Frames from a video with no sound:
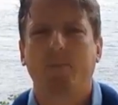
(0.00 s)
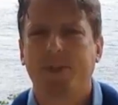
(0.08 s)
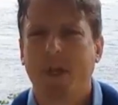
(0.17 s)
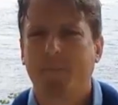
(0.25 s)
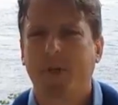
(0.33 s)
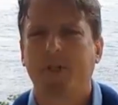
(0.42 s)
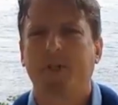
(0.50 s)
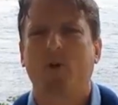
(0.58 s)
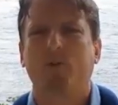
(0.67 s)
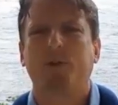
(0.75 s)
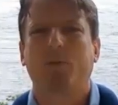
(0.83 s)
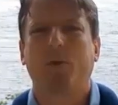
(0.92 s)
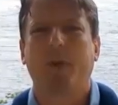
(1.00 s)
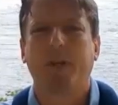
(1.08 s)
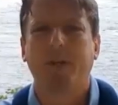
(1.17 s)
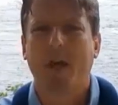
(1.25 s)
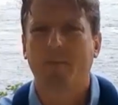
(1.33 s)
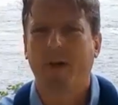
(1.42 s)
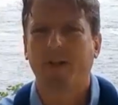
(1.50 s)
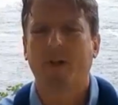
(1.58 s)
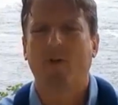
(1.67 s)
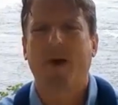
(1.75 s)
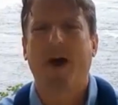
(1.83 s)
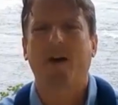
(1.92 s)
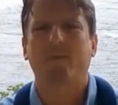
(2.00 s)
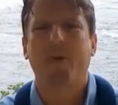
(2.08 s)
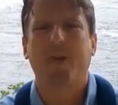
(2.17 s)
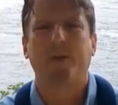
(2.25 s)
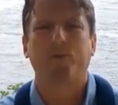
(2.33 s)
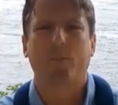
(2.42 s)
stepping stones to really get myself out of being